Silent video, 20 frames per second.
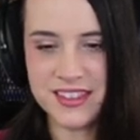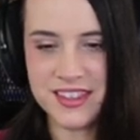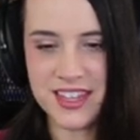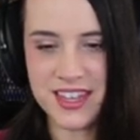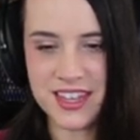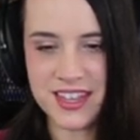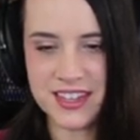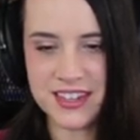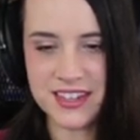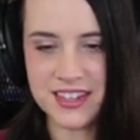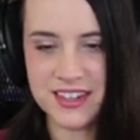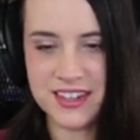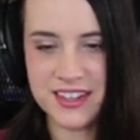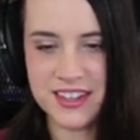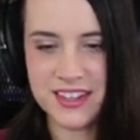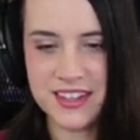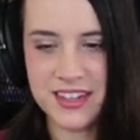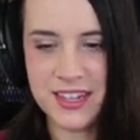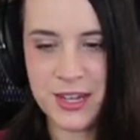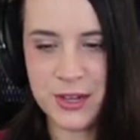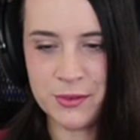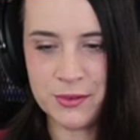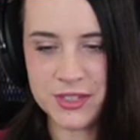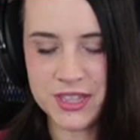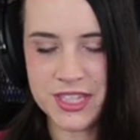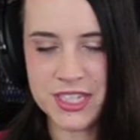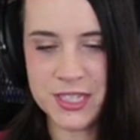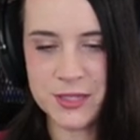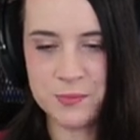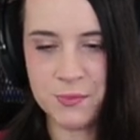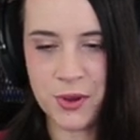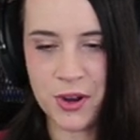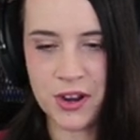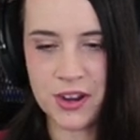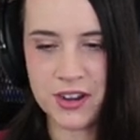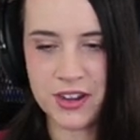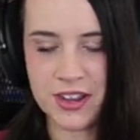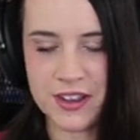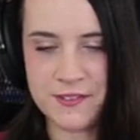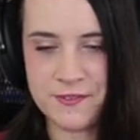Then, here at this
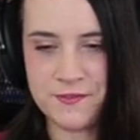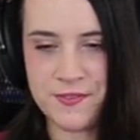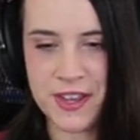park, I